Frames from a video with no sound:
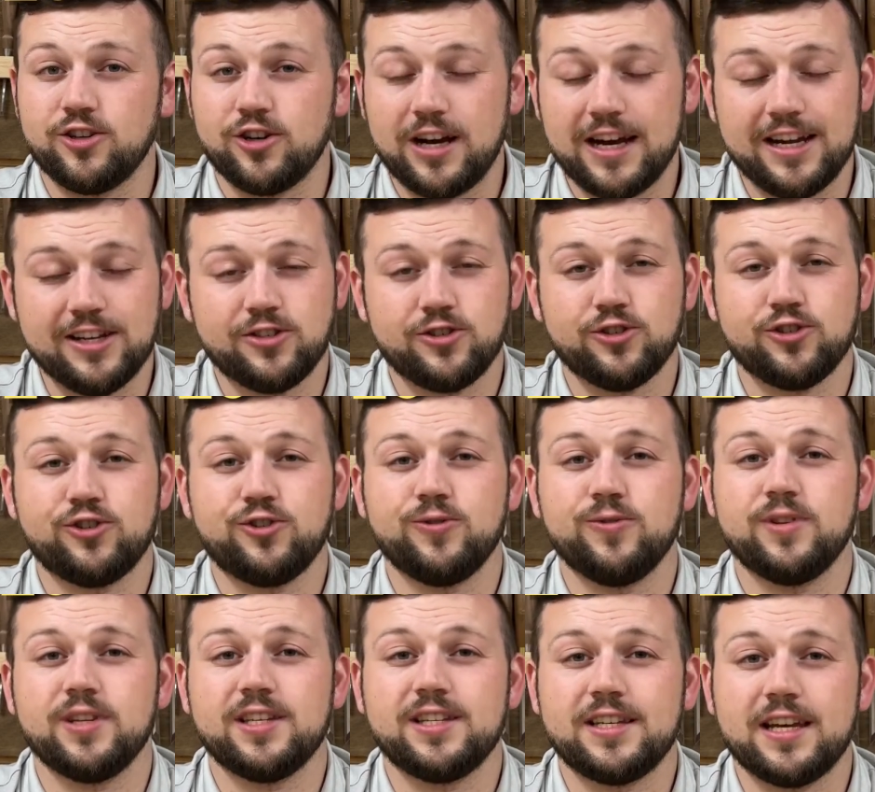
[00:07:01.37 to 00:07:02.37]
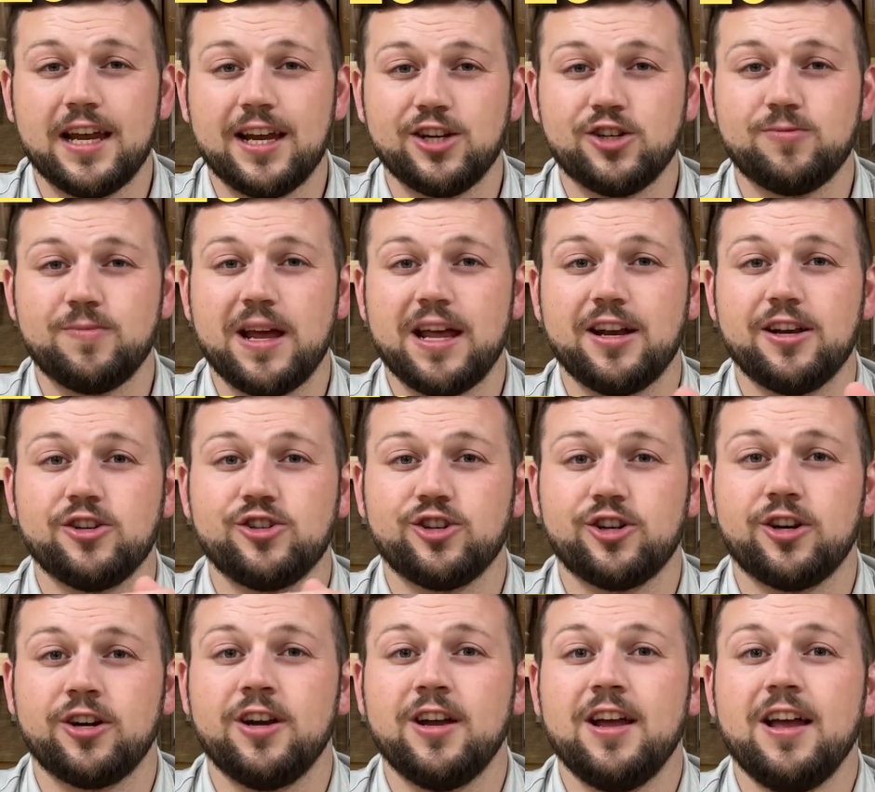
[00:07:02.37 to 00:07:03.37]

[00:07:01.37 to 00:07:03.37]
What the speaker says: answers to the stage manager,